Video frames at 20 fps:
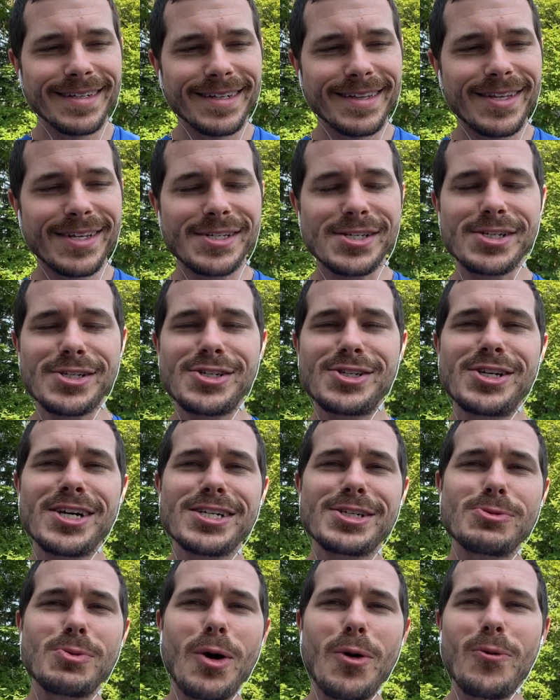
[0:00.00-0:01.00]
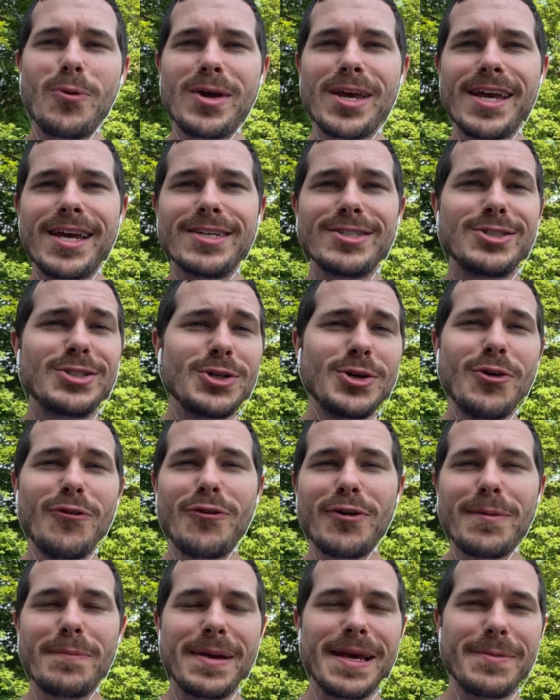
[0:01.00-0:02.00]
this is just what we do
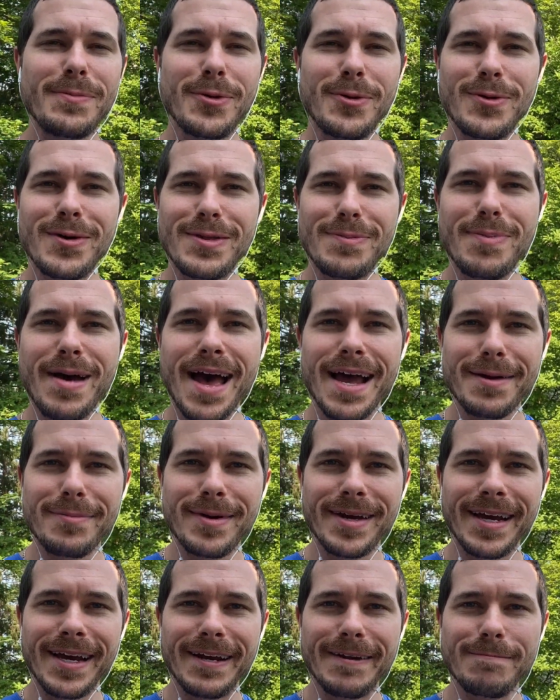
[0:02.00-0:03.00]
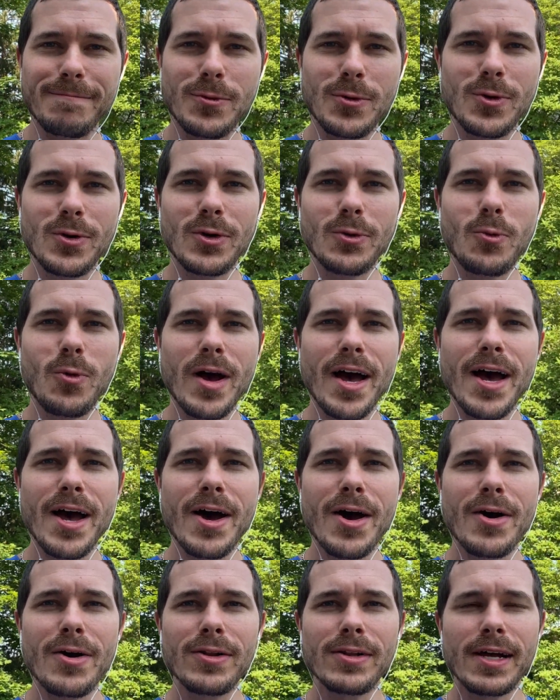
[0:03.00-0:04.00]
for people with back pain. Or,
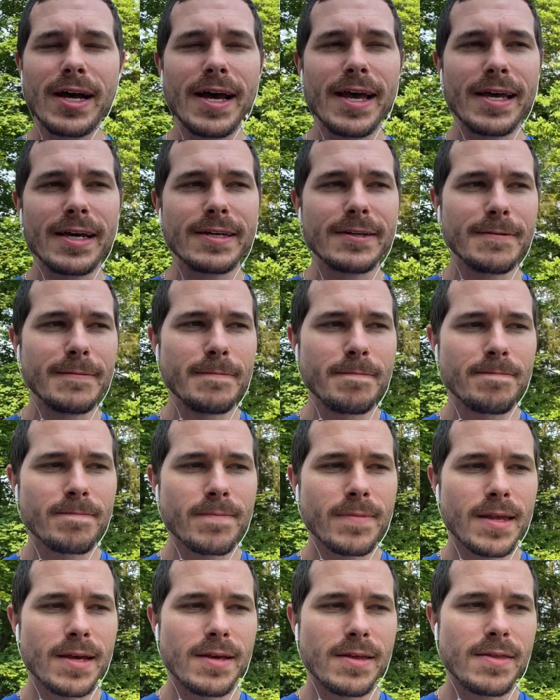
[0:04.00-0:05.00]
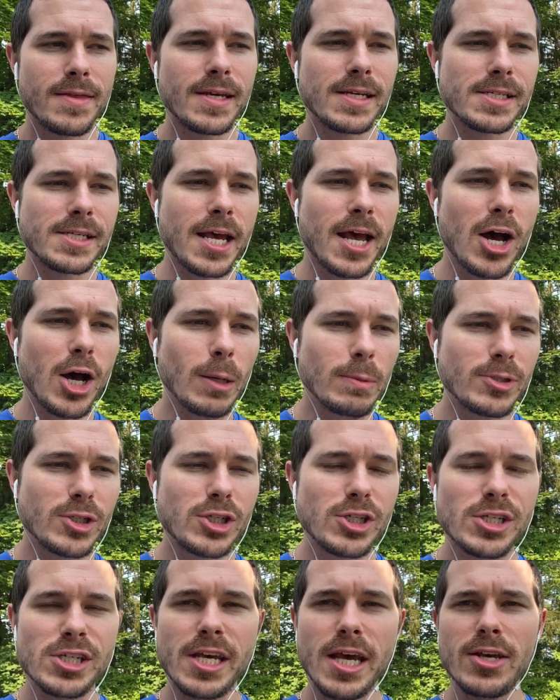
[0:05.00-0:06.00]
well, like, this helps
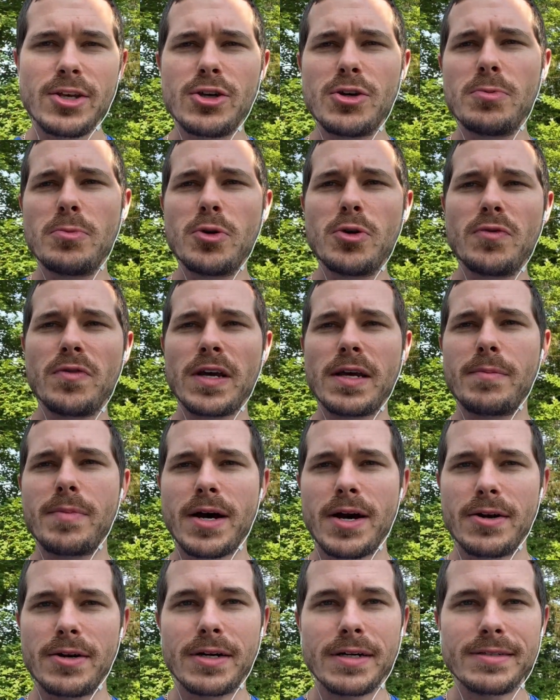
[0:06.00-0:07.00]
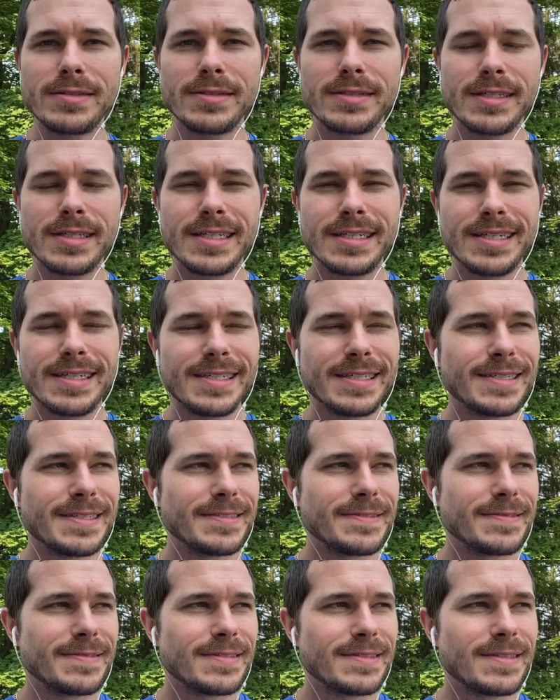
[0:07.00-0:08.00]
just get you moving better.
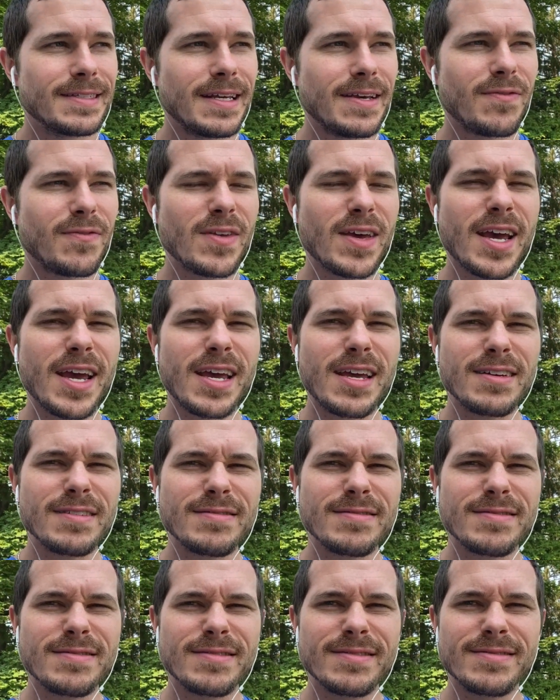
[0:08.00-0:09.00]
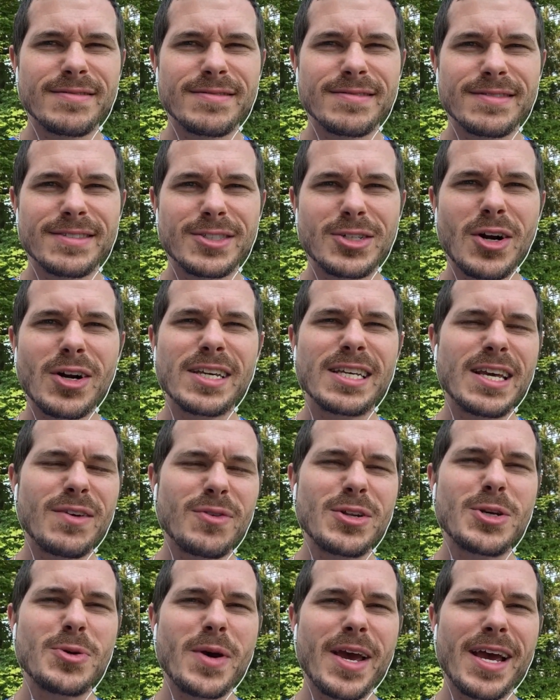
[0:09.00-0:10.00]
If they start giving you